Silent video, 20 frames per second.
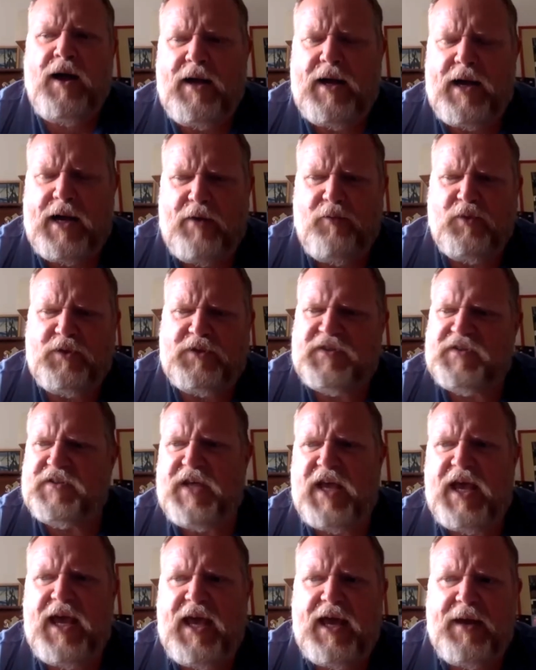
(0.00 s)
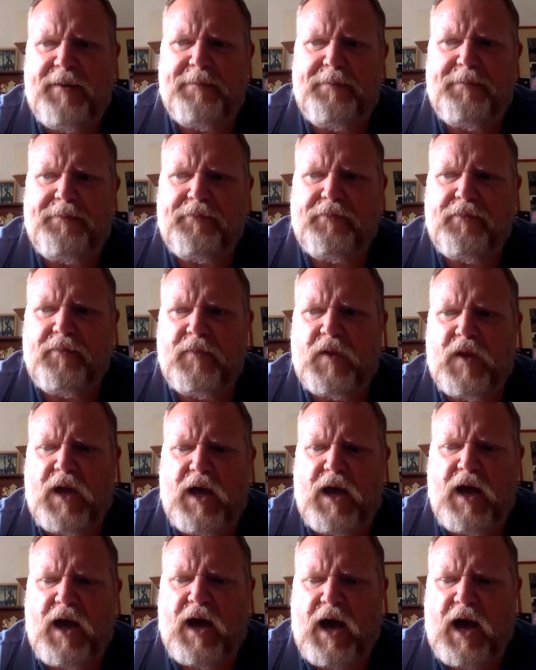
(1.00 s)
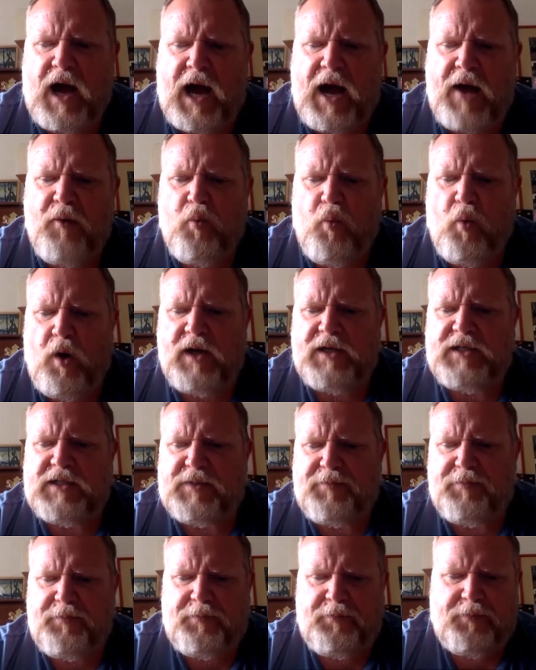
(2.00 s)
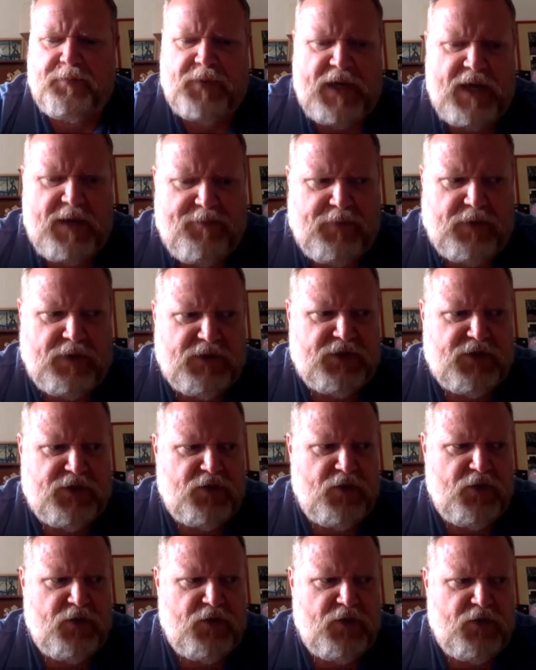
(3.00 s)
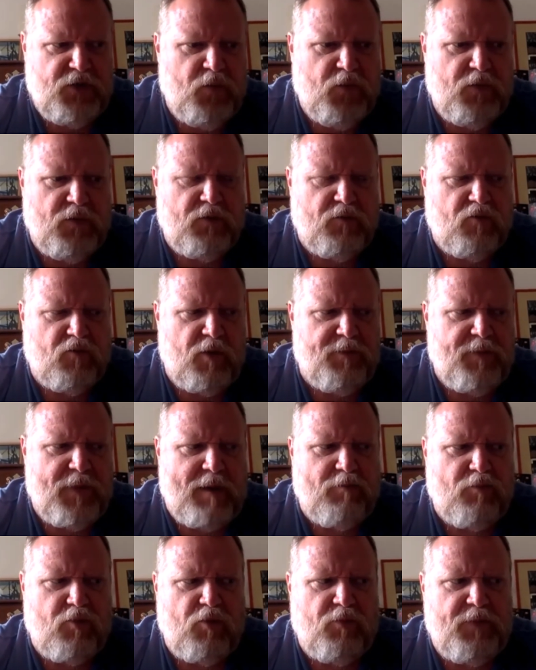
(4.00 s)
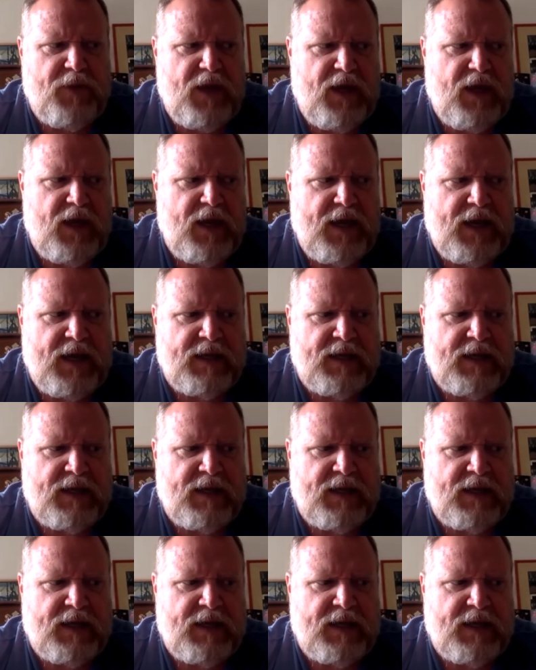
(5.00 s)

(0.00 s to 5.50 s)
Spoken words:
I would say I want people to remember me